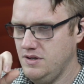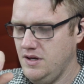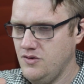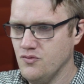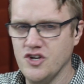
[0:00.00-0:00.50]

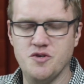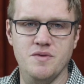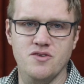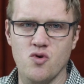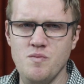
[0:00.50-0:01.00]

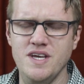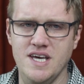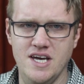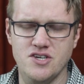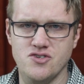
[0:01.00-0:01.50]
enrichment and
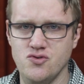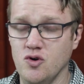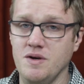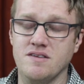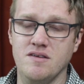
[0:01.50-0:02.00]
remediation tool,
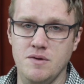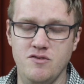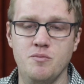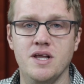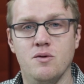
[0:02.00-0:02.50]
because if
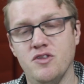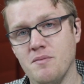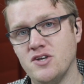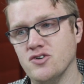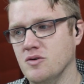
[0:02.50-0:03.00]
you play it with the
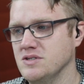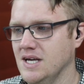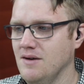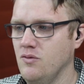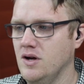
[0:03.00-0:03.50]
metronome, because I
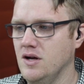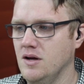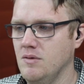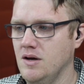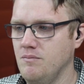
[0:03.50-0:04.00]
have
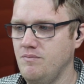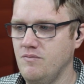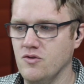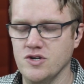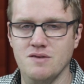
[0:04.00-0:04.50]
a
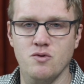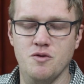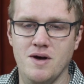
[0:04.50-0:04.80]
version of it with the